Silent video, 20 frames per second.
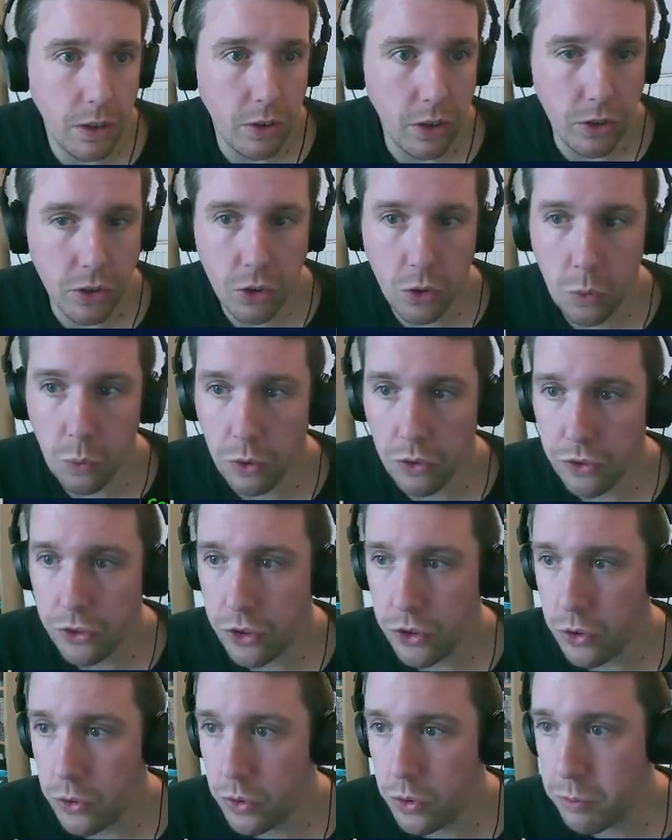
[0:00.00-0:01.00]
I do want
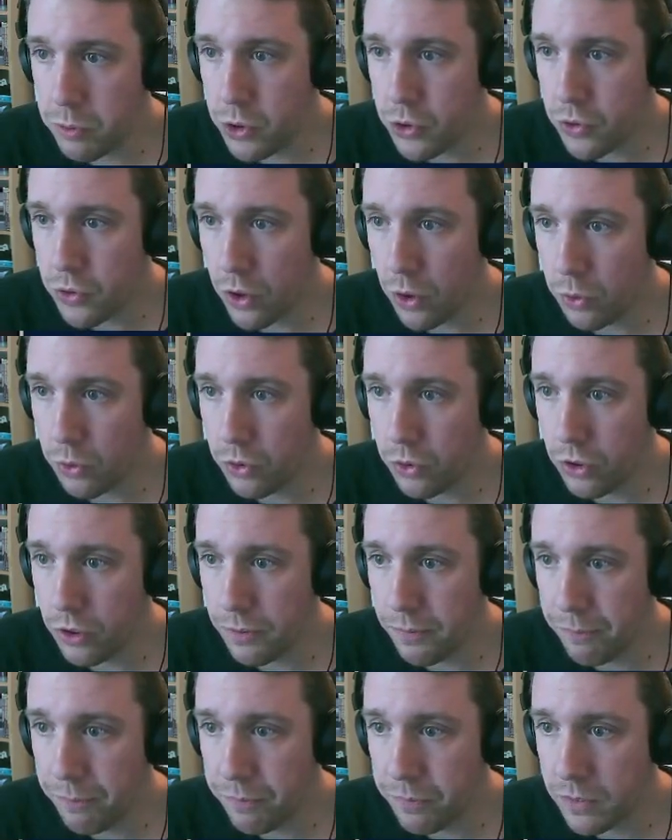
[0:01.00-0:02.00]
to do the patrols.
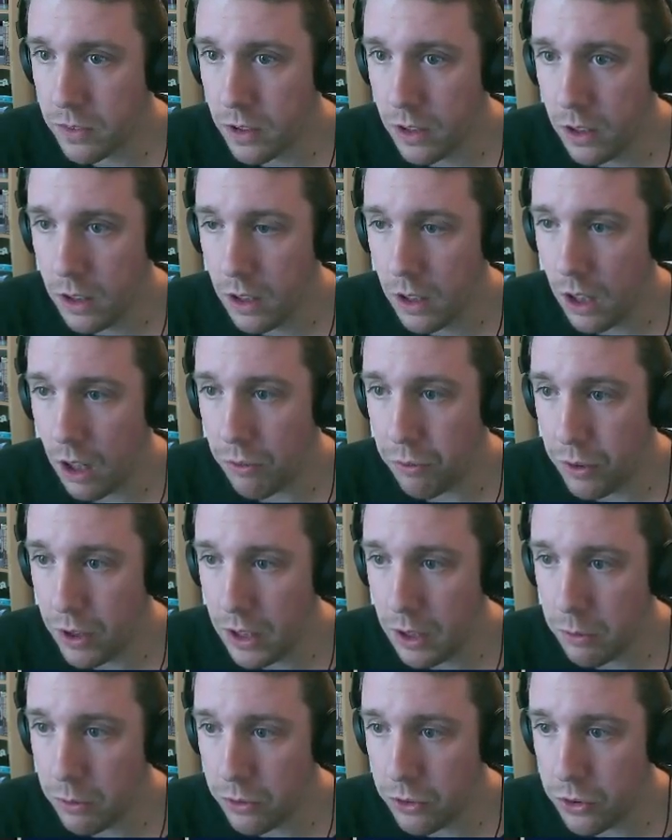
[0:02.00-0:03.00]
I really want to